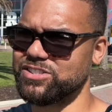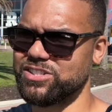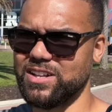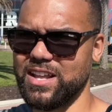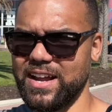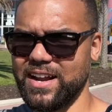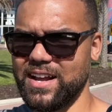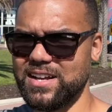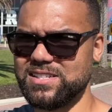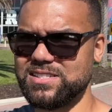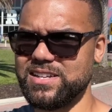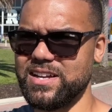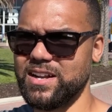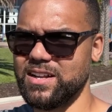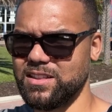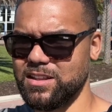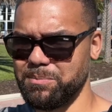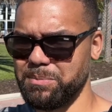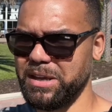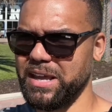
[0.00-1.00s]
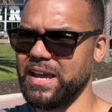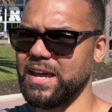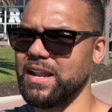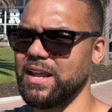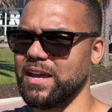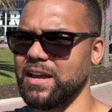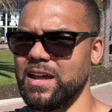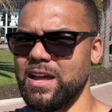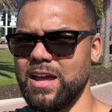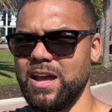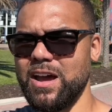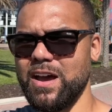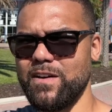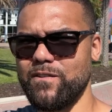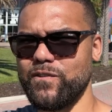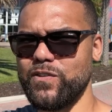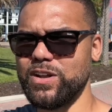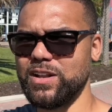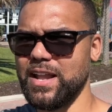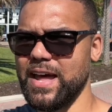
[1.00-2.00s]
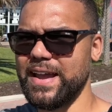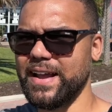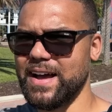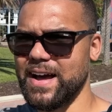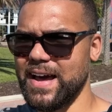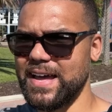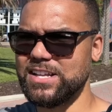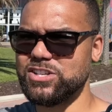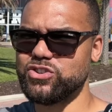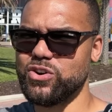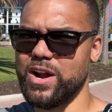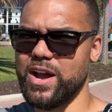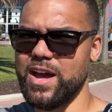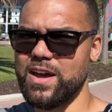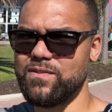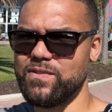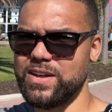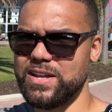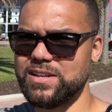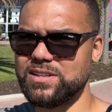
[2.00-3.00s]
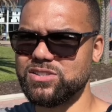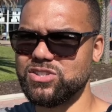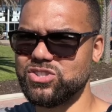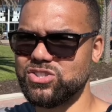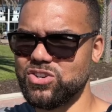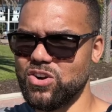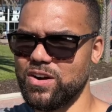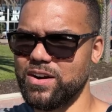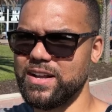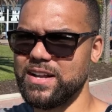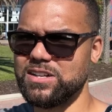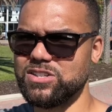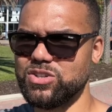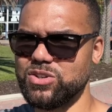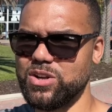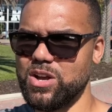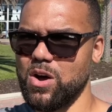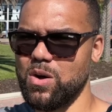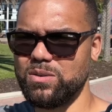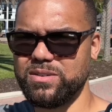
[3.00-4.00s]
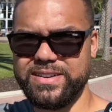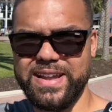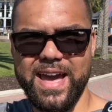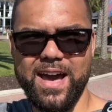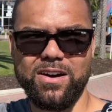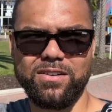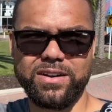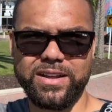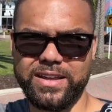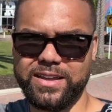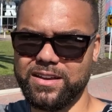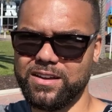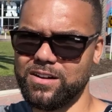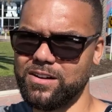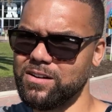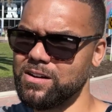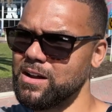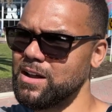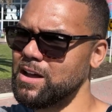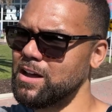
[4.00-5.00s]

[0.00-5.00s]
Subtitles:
Like I said at the beginning, I feel like iDrive is starting to go downhill,